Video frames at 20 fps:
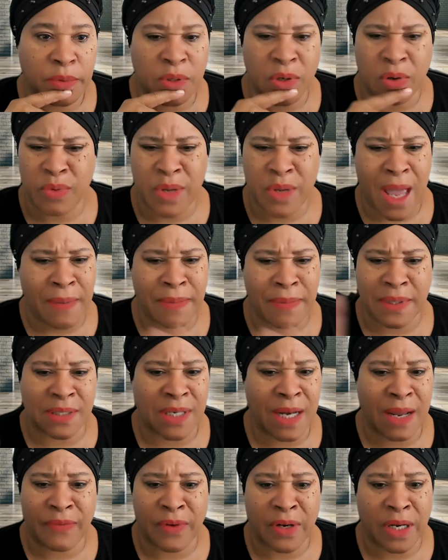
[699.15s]
You know, Abby's
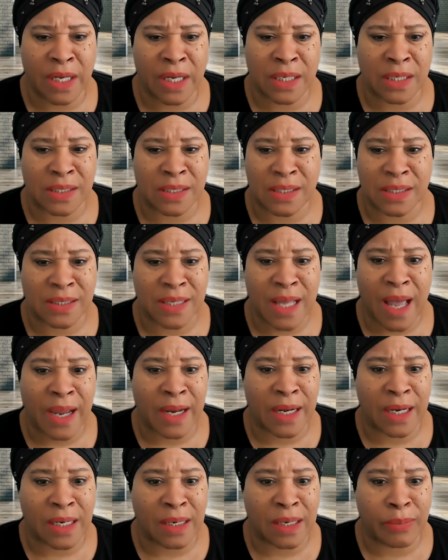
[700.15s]
never in the
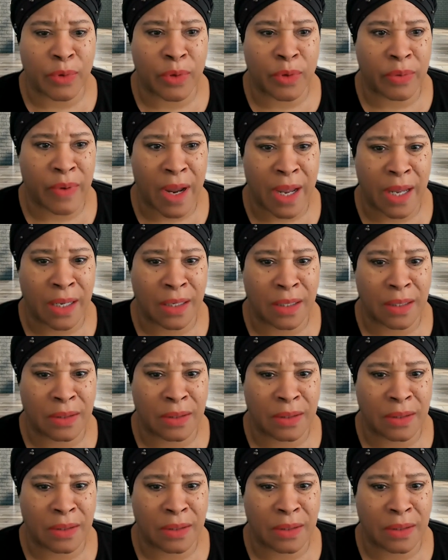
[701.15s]
society anymore, right?